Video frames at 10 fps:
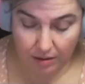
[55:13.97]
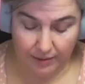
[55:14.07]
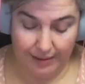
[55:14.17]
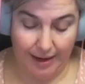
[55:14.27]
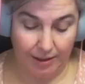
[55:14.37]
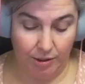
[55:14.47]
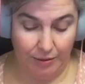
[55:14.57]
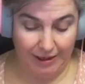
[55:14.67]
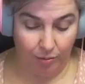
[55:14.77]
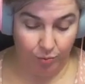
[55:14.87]
that actually
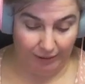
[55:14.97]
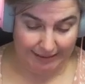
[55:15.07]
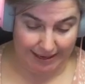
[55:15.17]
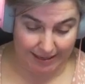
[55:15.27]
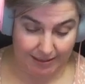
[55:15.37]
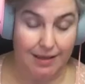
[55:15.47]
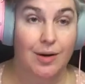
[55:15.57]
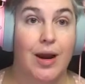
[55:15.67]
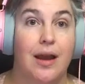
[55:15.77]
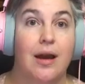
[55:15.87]
worked out really nicely.
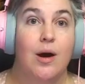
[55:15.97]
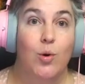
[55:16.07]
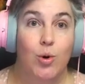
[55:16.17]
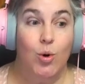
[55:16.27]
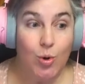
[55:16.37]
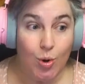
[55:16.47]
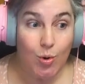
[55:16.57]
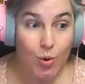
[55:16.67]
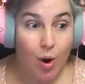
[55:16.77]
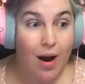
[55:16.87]
Okay.
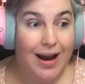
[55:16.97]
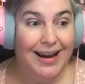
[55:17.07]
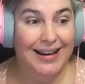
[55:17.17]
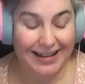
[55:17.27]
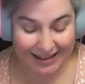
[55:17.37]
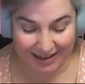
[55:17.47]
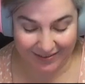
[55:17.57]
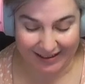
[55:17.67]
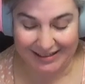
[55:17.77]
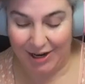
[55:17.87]
I'm
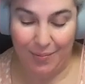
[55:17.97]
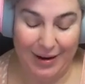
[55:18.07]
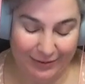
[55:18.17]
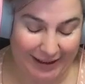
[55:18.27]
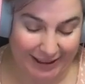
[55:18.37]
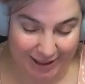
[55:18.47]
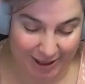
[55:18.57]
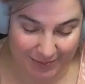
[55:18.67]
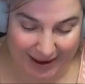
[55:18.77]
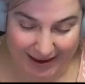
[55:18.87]
like, don't be afraid to turn
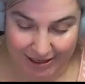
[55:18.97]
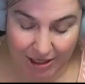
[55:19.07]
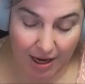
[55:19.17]
the page.